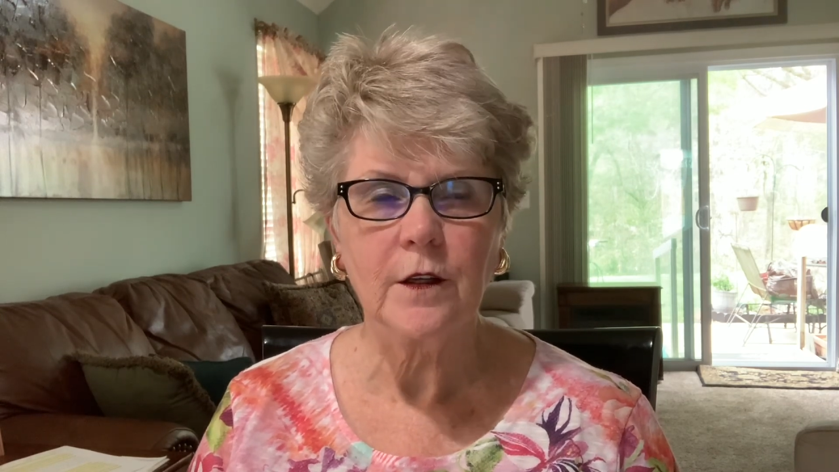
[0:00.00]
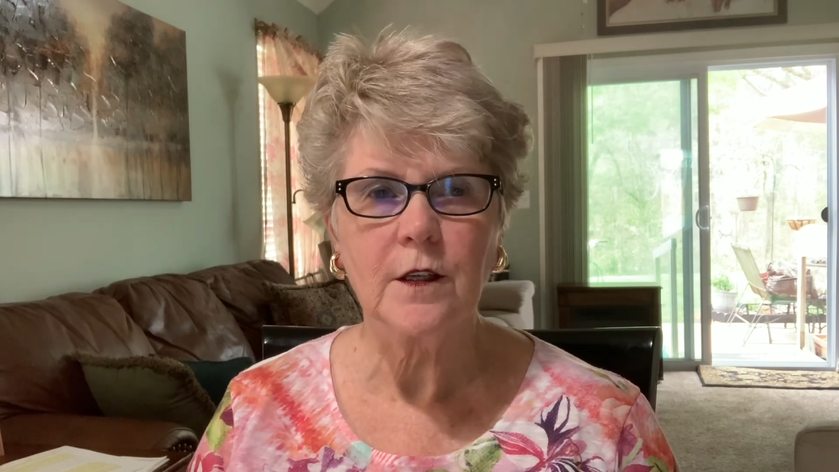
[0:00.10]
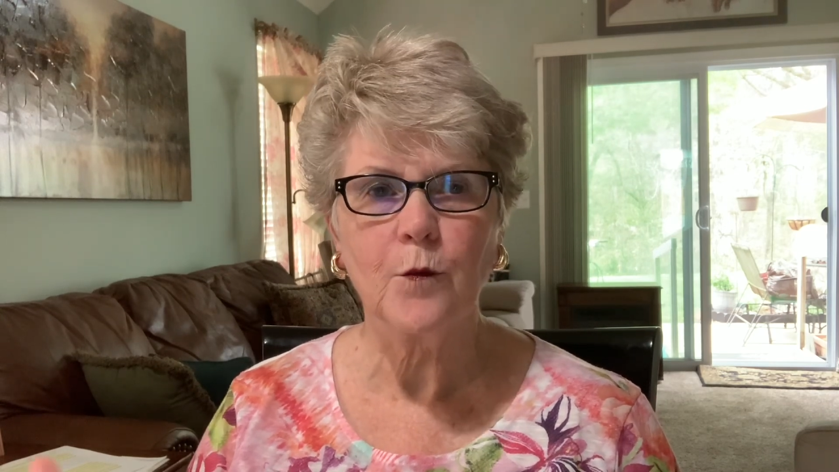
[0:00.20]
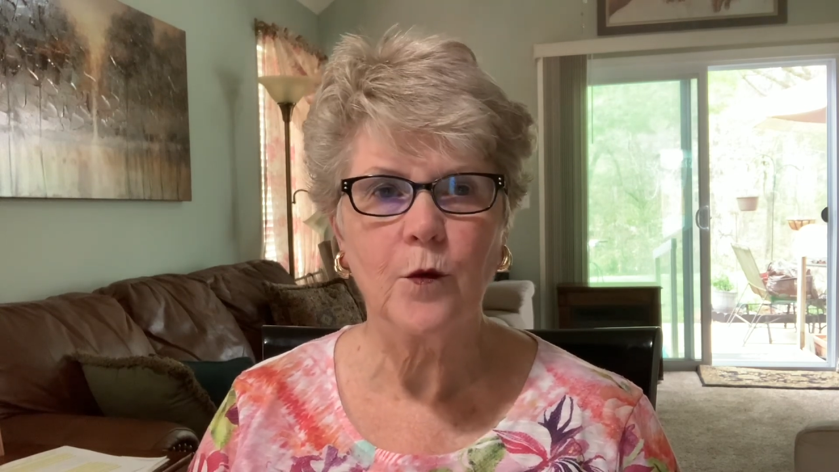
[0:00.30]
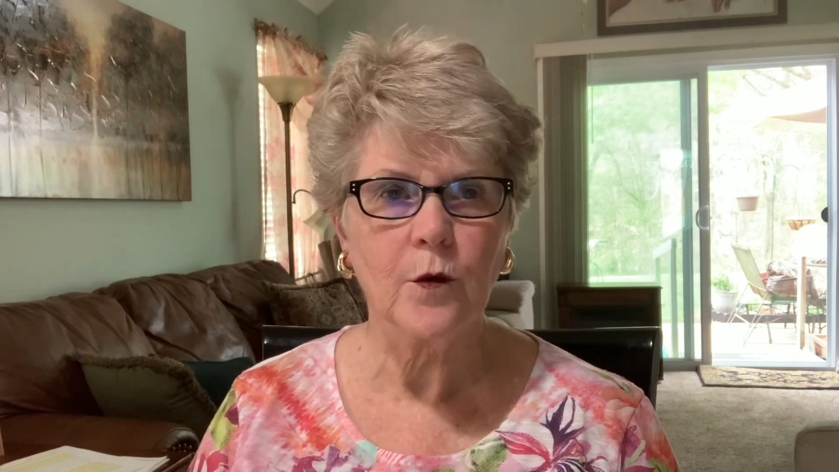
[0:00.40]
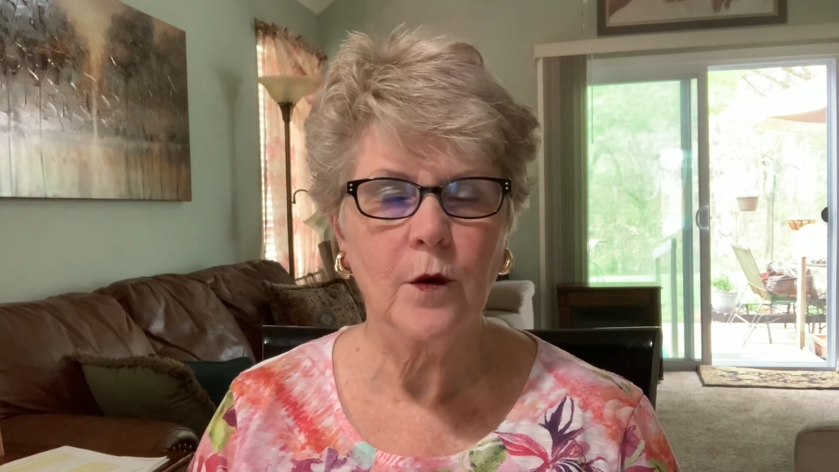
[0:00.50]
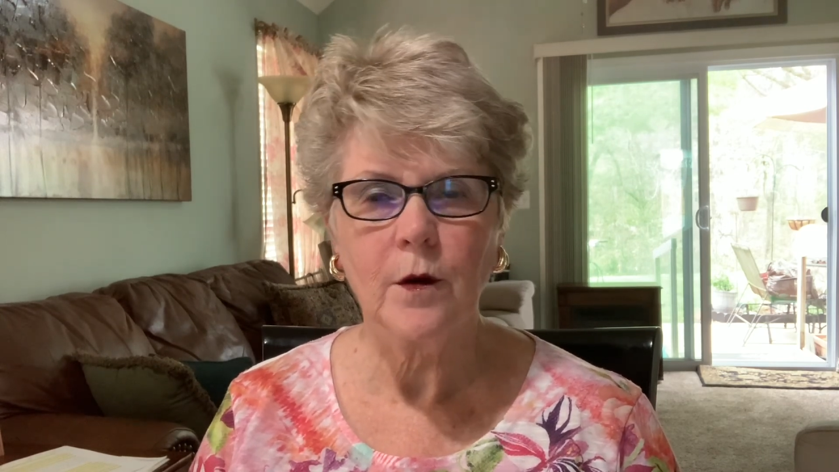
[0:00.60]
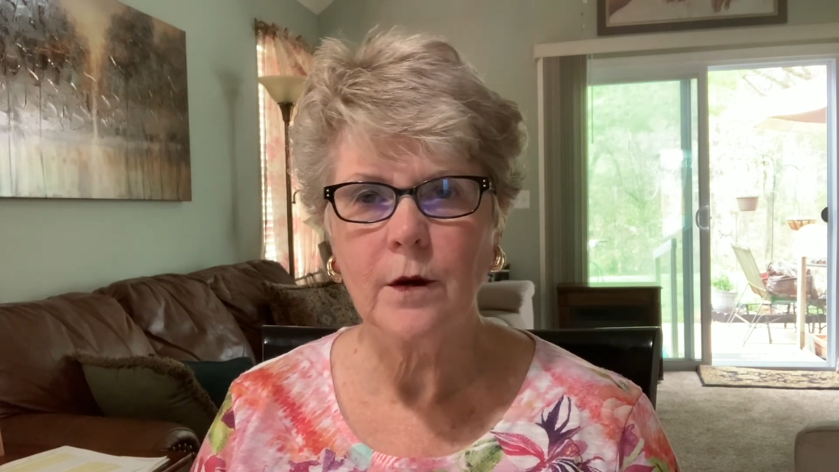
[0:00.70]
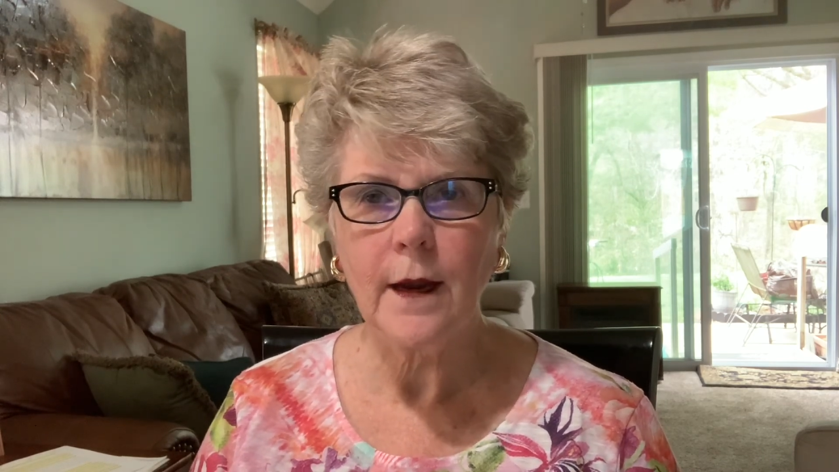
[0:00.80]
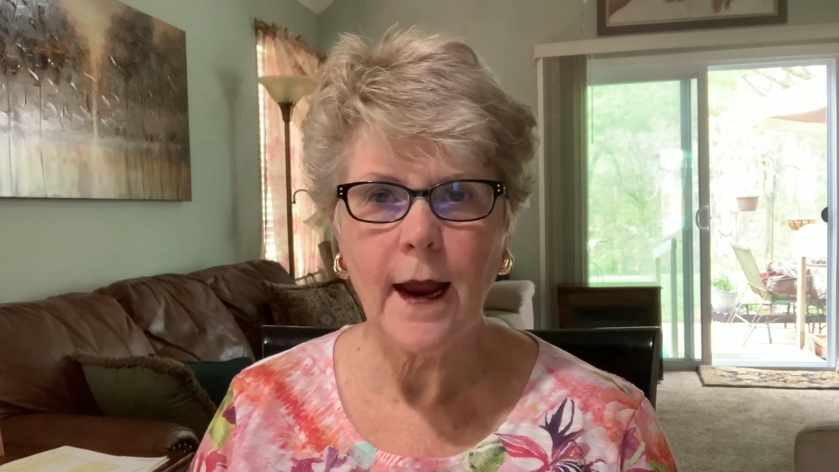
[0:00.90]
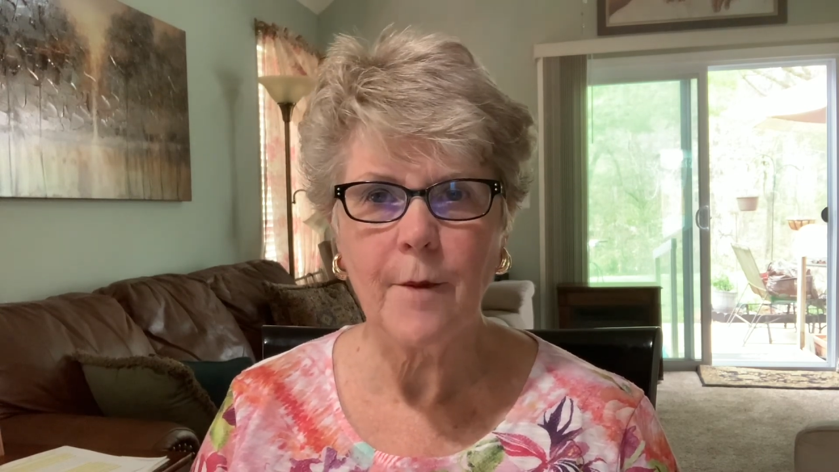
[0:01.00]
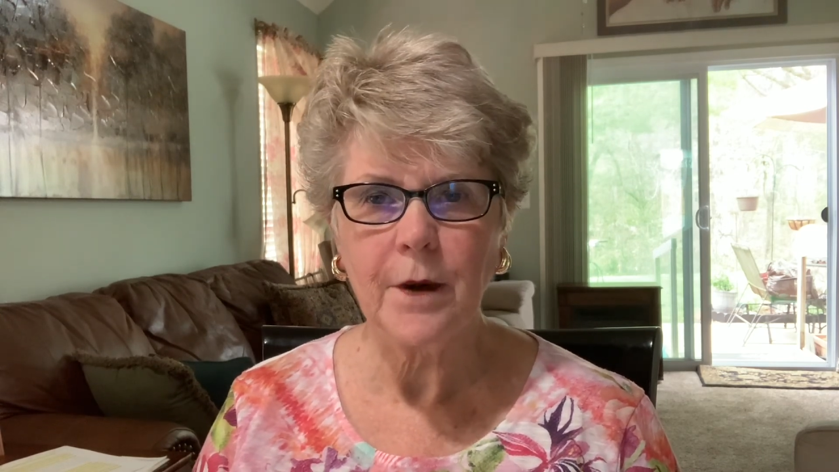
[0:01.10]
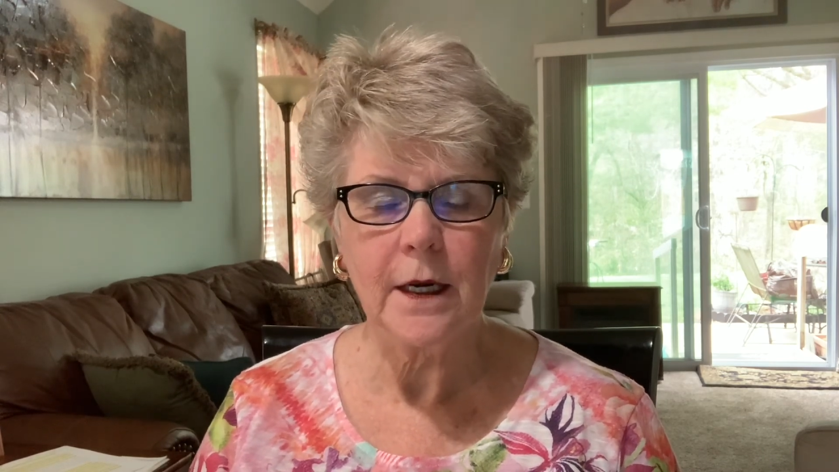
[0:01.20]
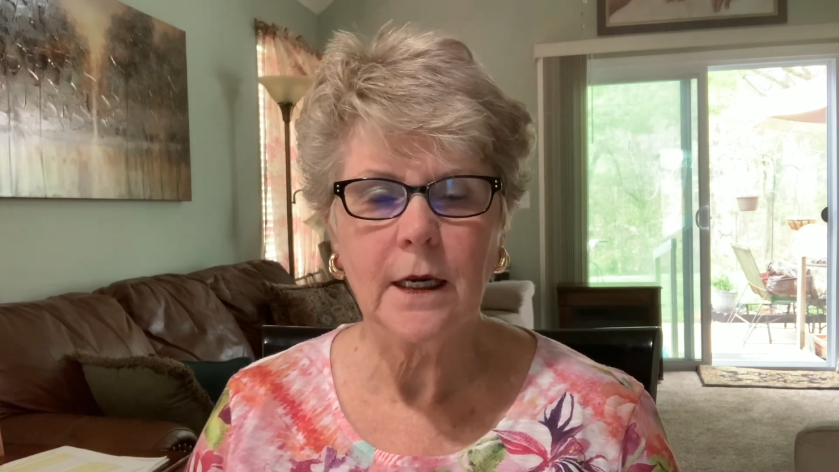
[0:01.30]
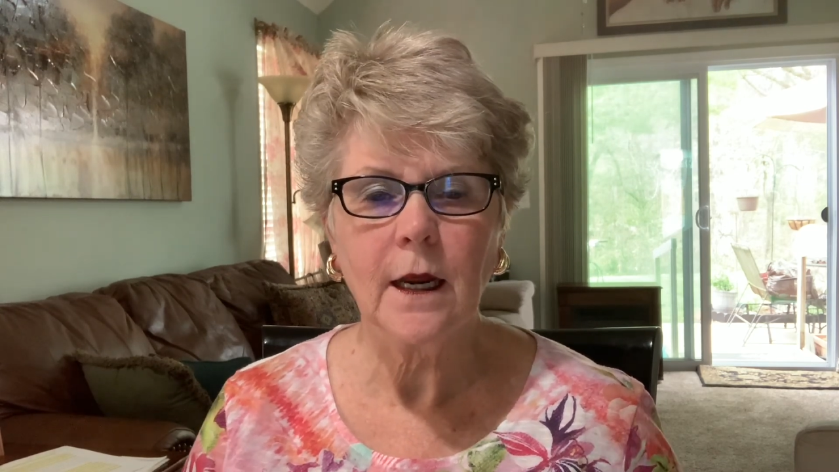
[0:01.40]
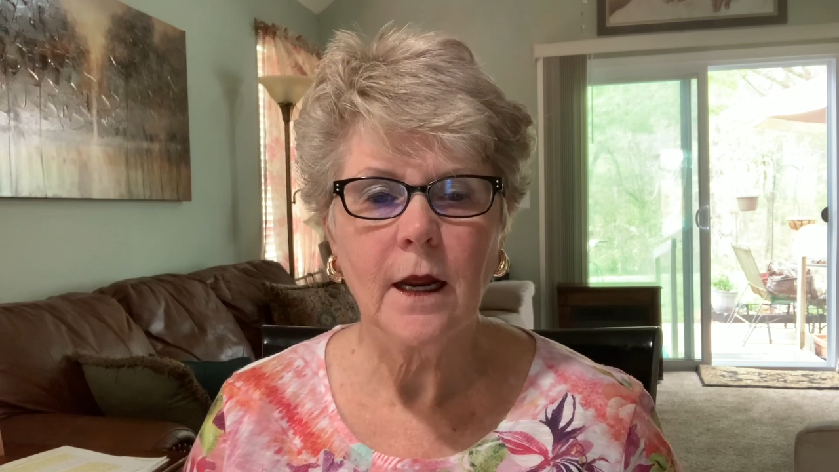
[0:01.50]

that were happening.